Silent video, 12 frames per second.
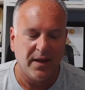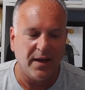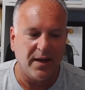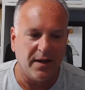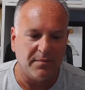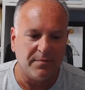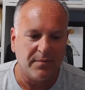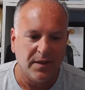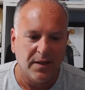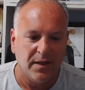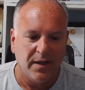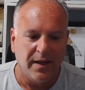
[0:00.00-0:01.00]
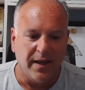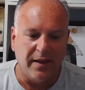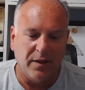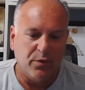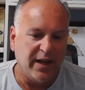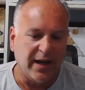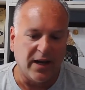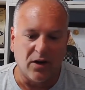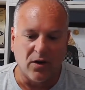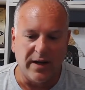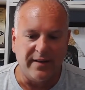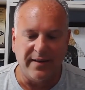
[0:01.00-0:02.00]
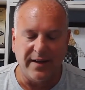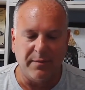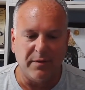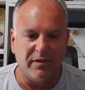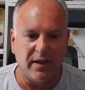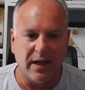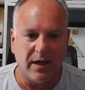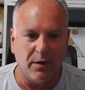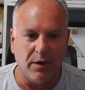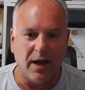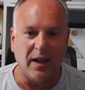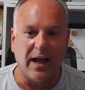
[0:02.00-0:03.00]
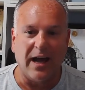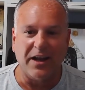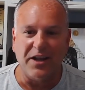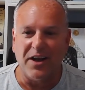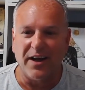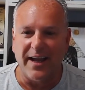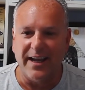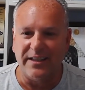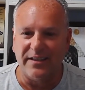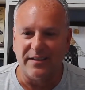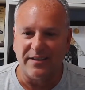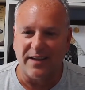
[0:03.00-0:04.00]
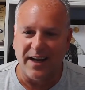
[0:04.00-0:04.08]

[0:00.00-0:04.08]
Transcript: And then we got a great team of a lot of young agents.